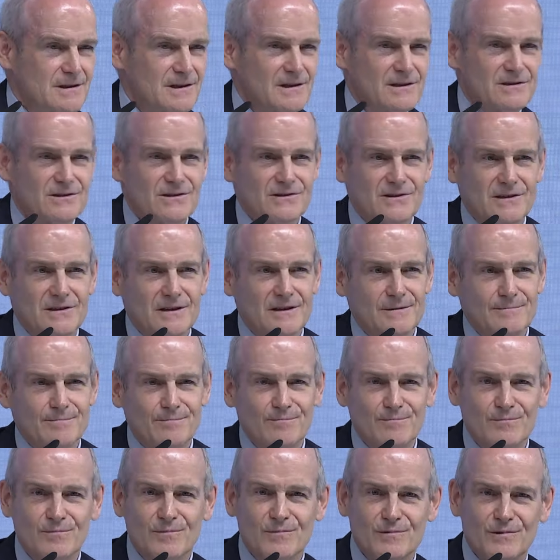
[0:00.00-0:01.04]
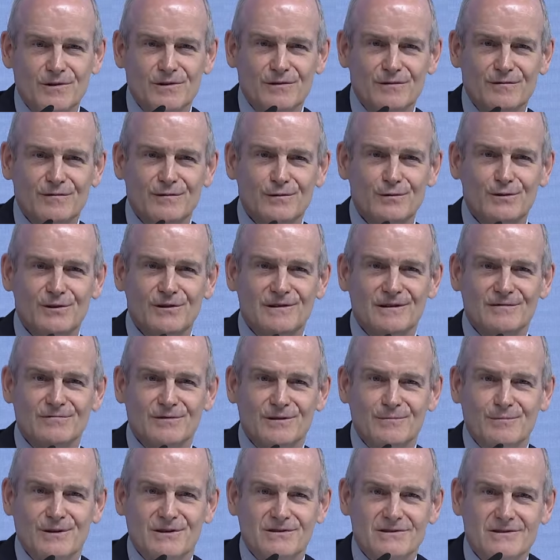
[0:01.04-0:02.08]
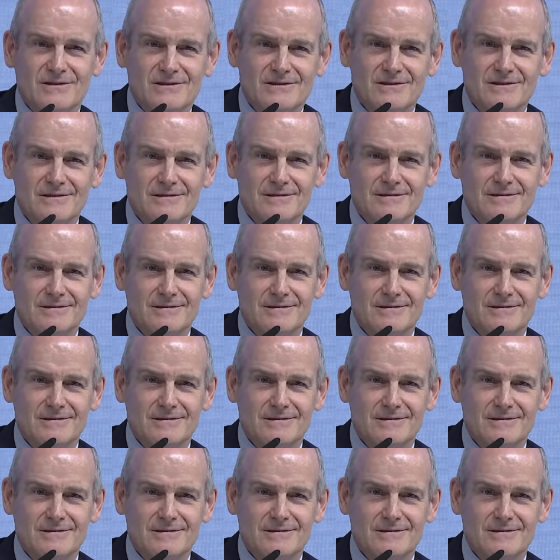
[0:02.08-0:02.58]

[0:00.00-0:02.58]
It's a food delivery business,